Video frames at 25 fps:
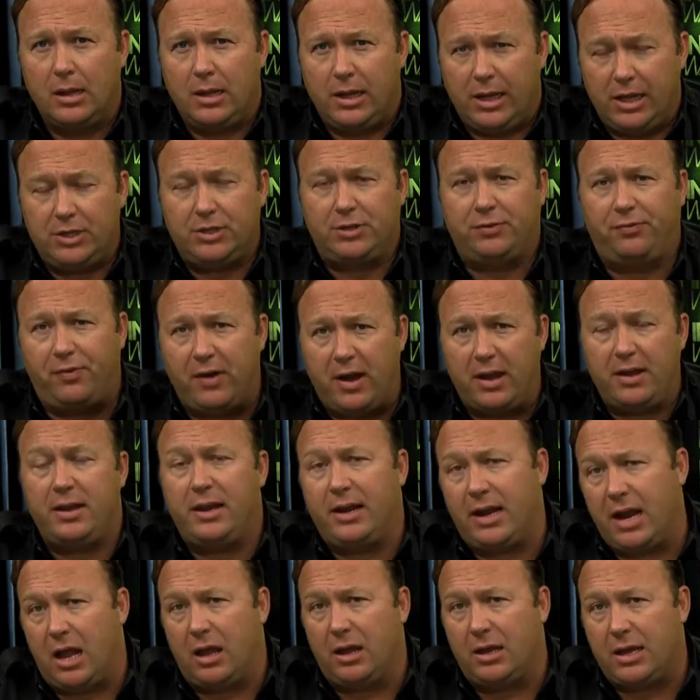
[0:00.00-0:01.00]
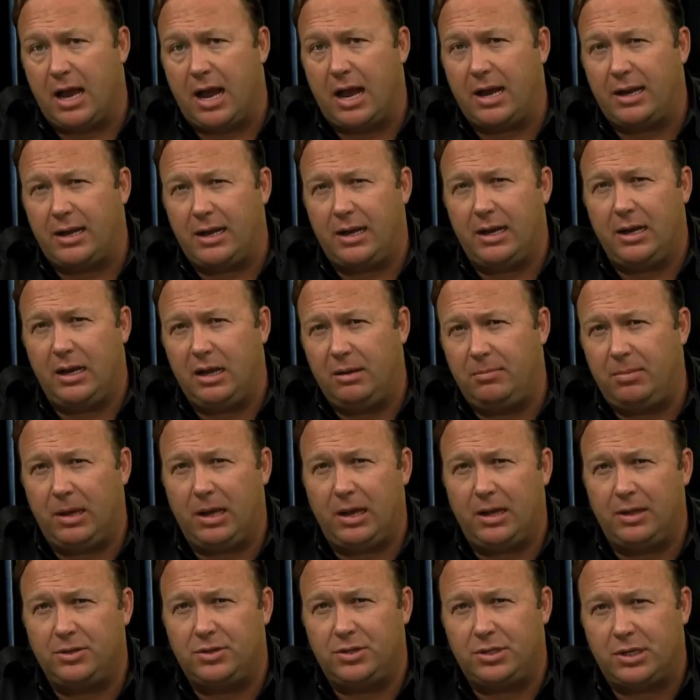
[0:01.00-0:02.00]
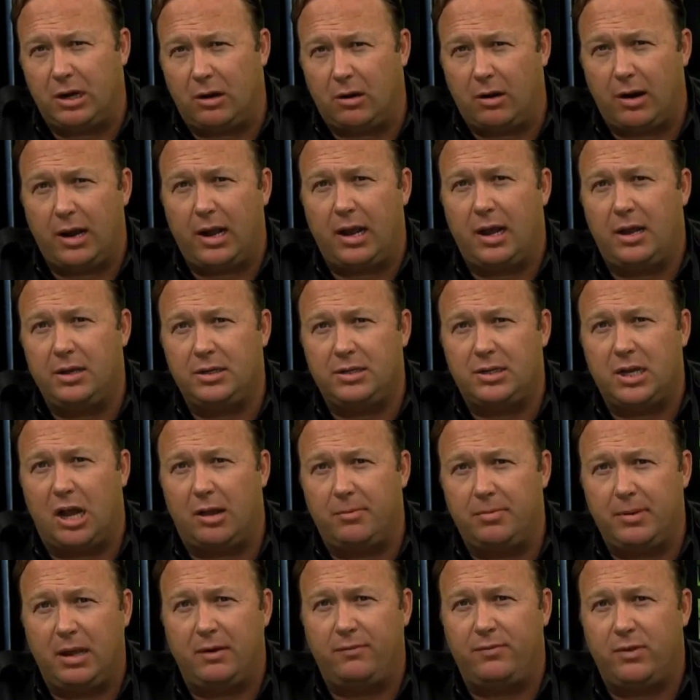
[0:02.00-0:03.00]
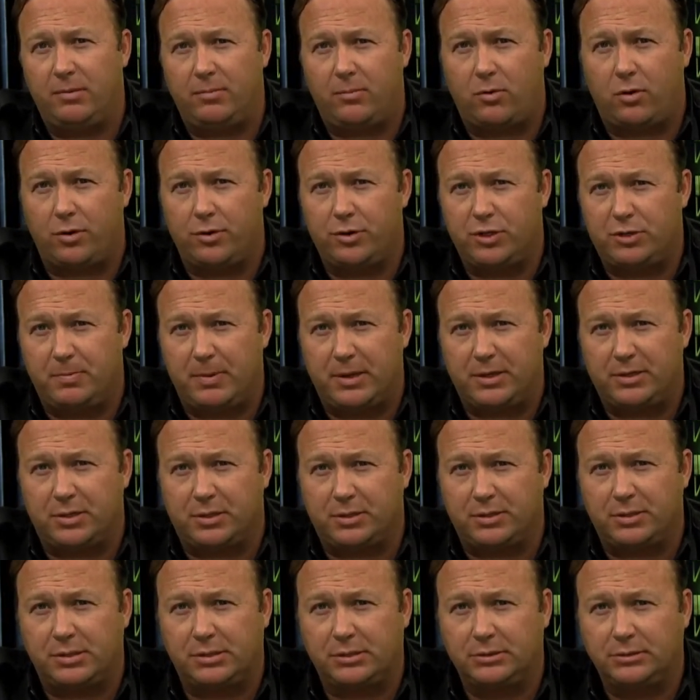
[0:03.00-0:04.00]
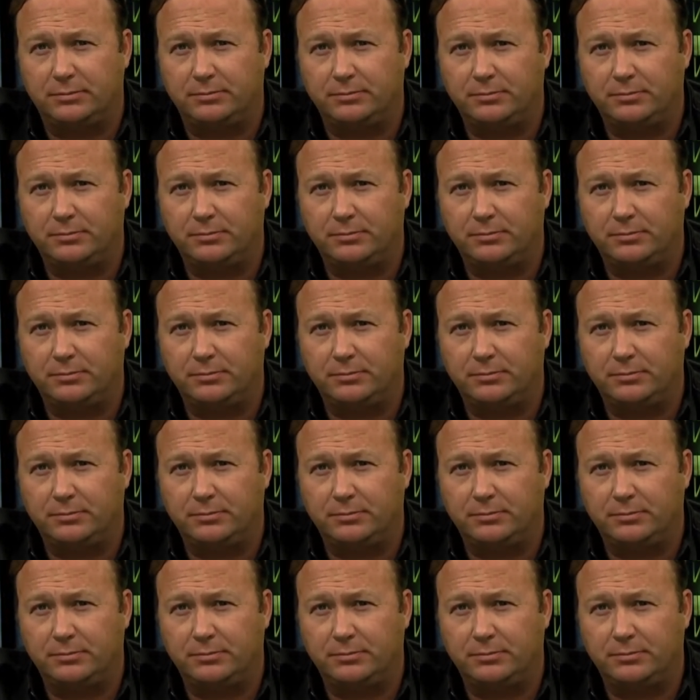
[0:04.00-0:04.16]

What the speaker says: is funding al-Qaeda in Libya and Syria and has helped give them cruise missiles.